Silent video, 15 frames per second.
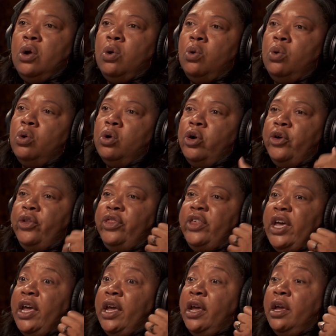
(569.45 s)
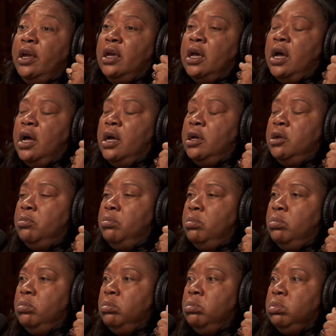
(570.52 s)
or they
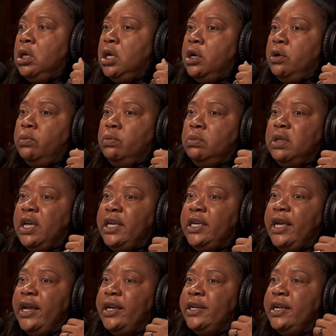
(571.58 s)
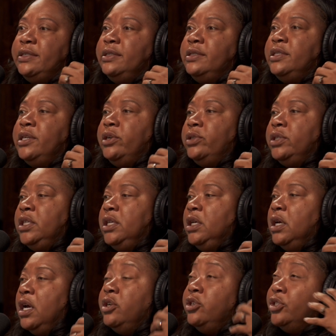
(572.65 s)
can't
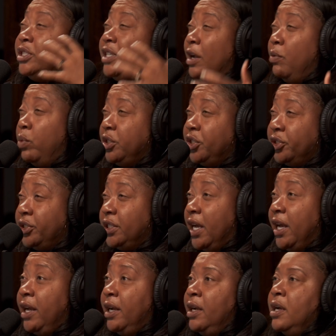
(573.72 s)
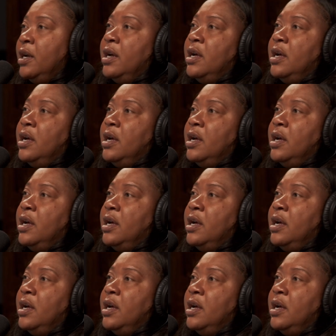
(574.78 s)
necessarily understand what you're saying.